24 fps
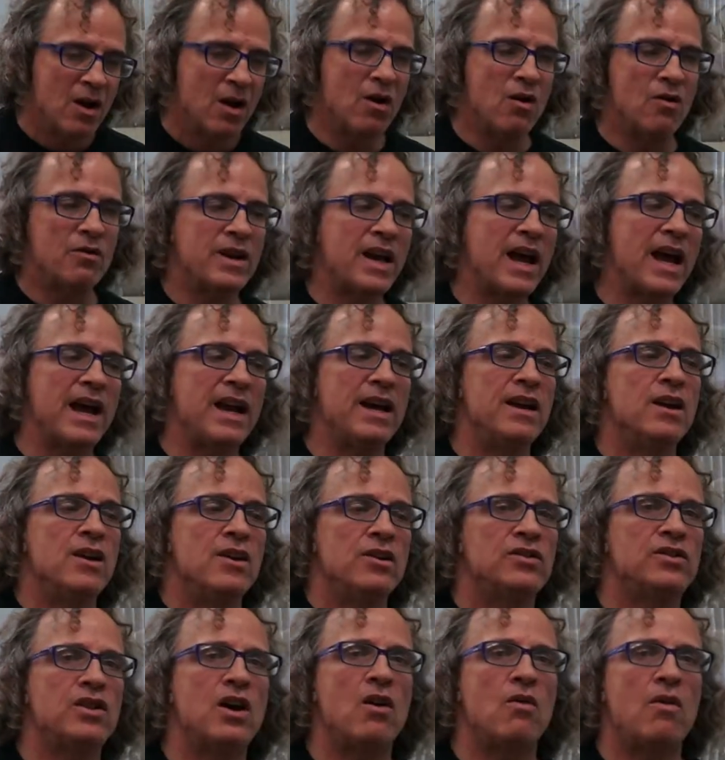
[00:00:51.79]
Okay,
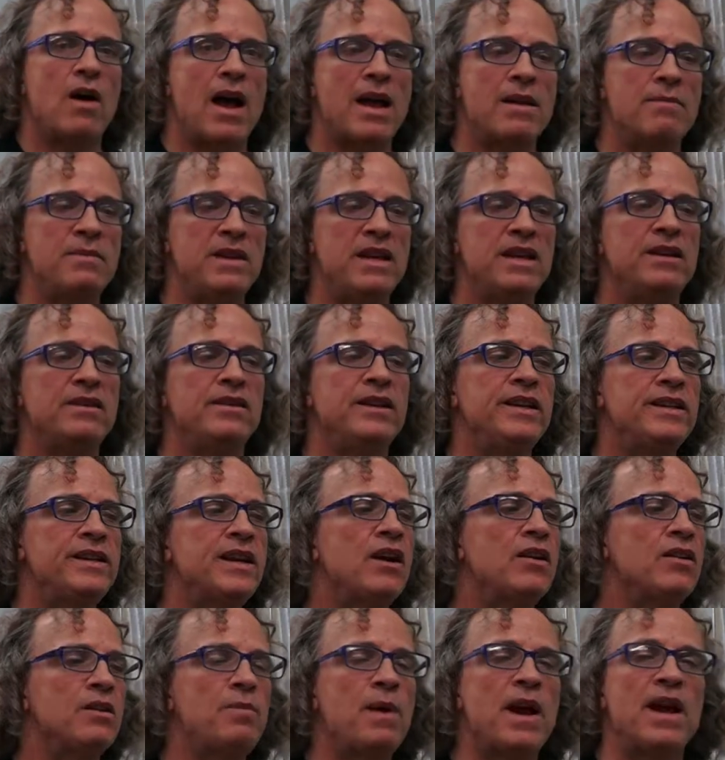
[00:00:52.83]
so I immediately
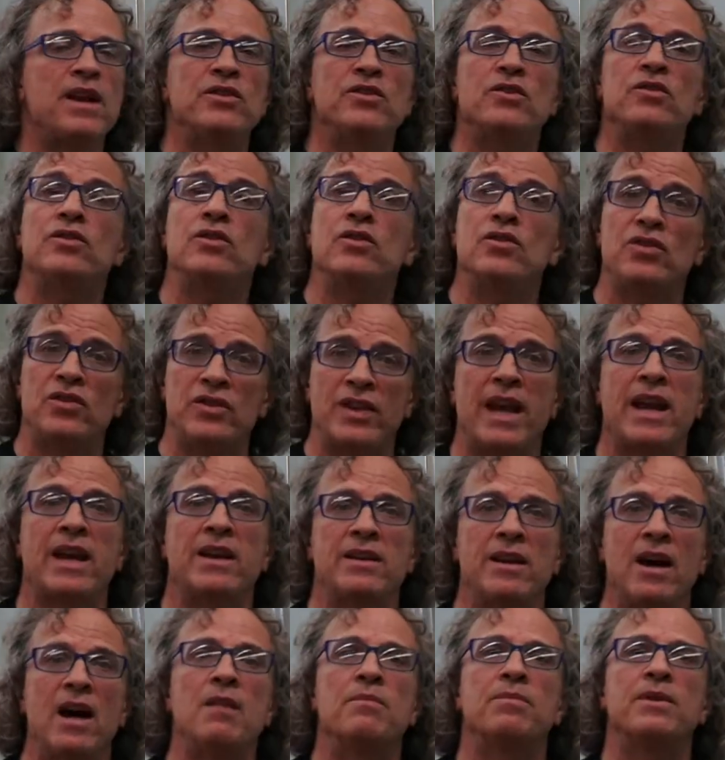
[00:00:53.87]
tell the patient to
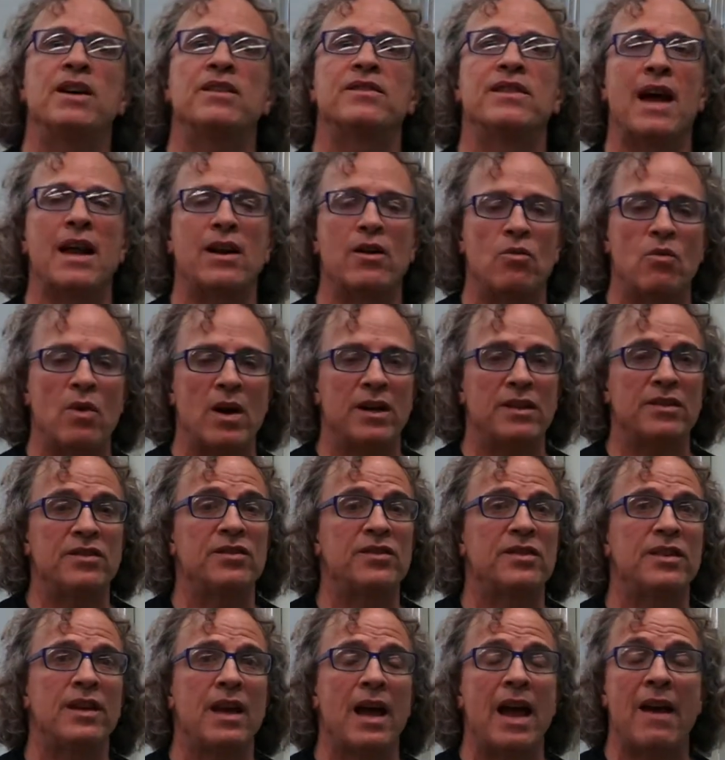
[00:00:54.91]
stand up because I don't want
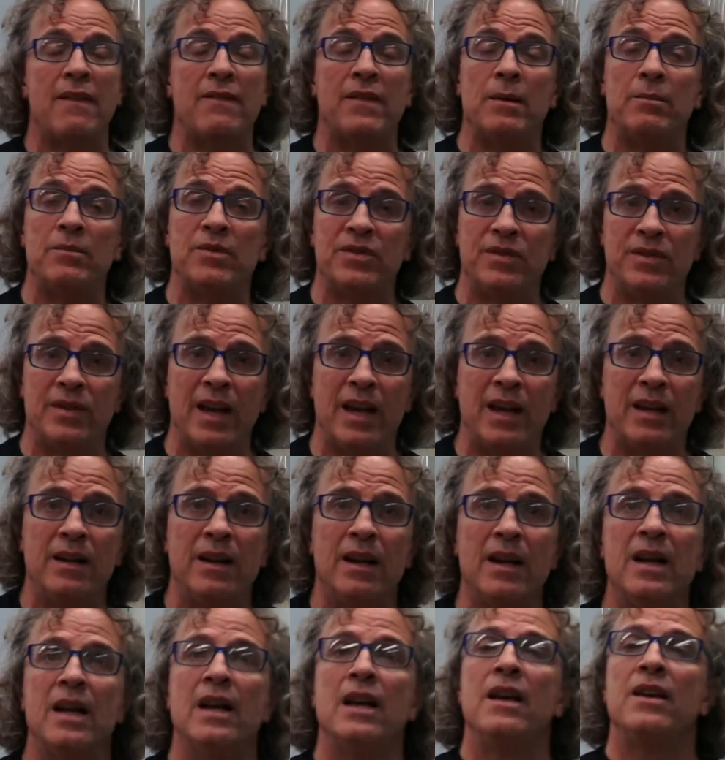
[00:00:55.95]
to have them sit.
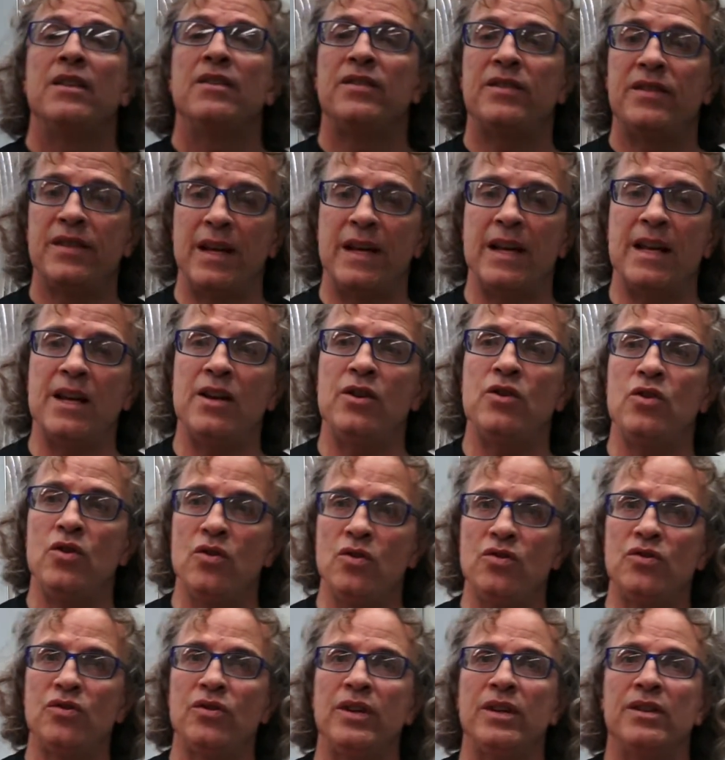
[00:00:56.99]
Sitting
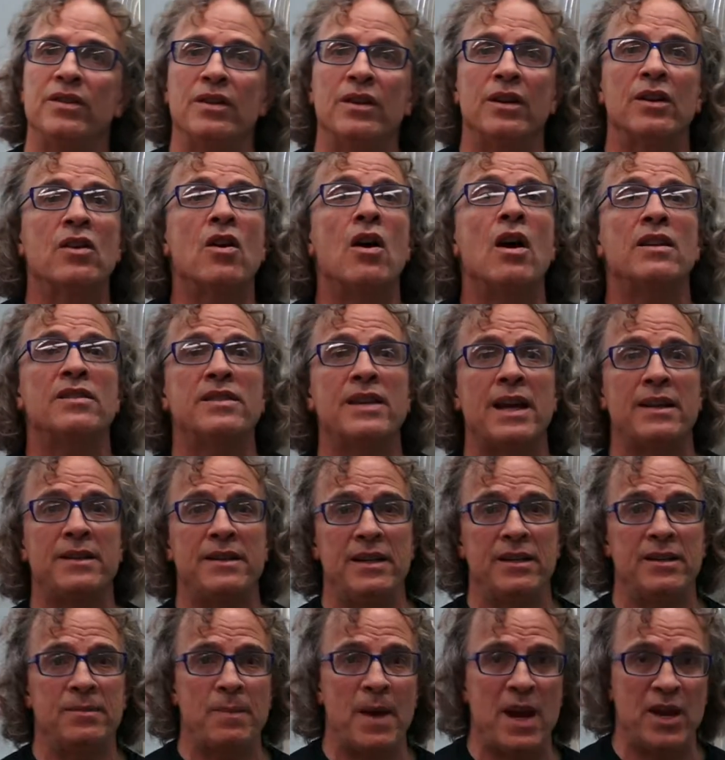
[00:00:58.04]
usually is going to cause that
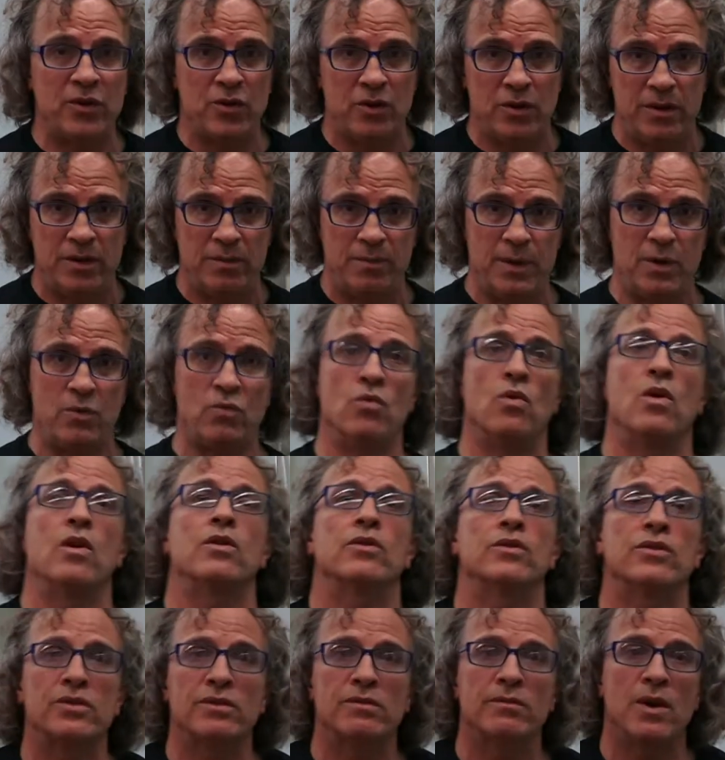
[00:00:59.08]
disc patient to be
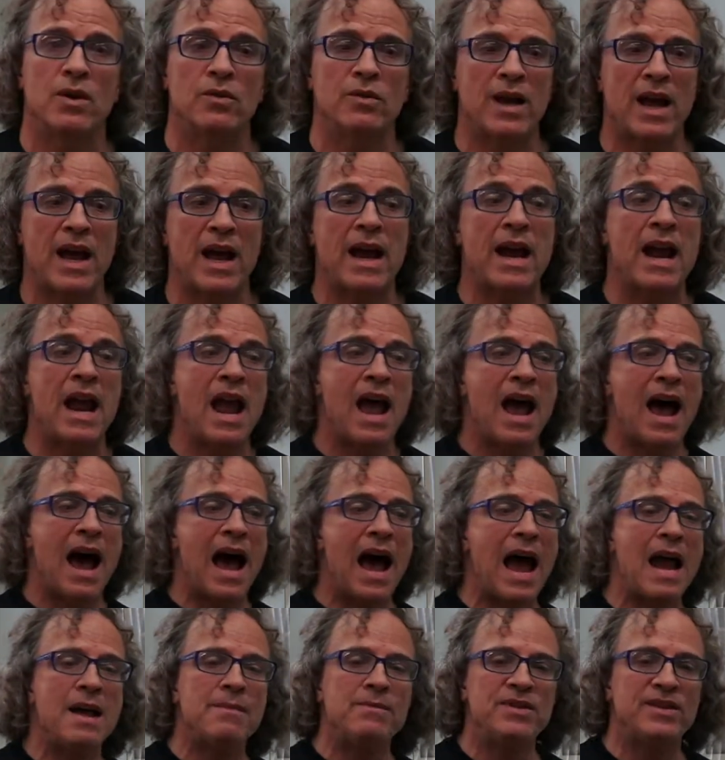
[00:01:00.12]
worse. Okay,
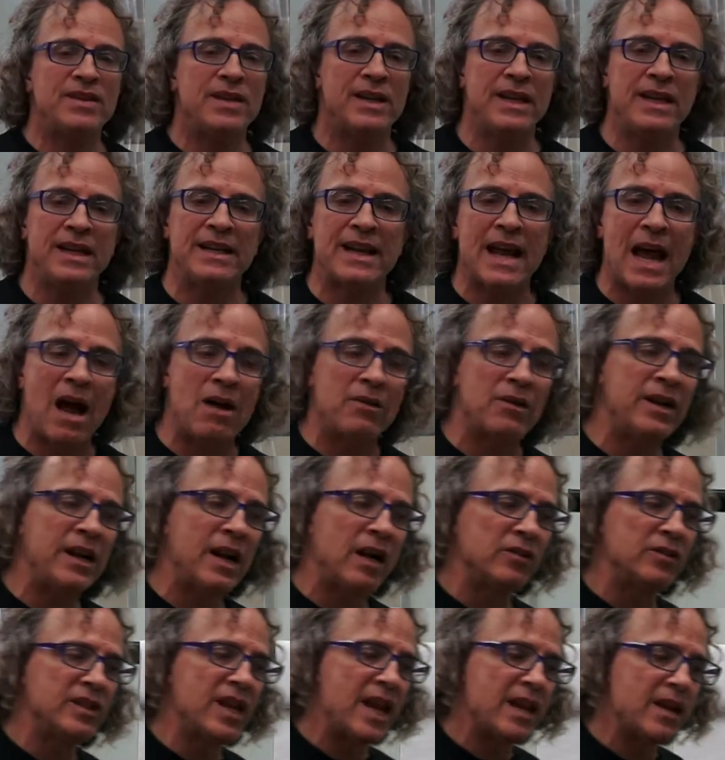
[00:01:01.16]
I'm sitting down and
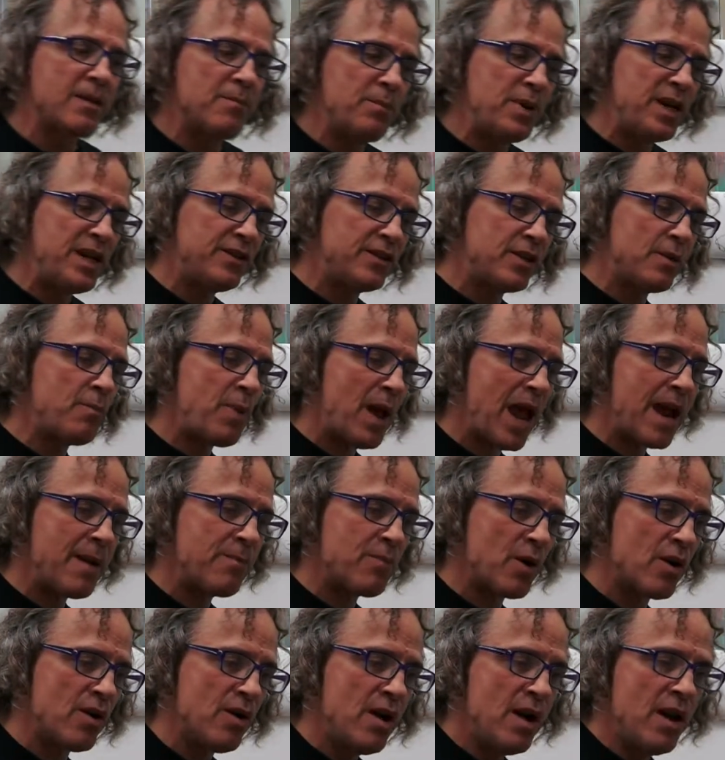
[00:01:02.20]
I'll take a piece of
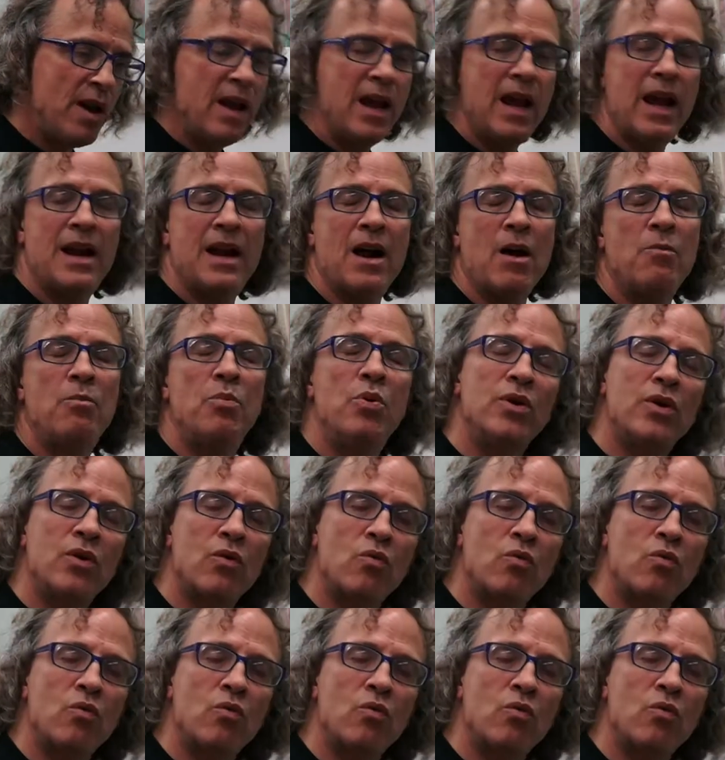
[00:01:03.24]
paper and I'll put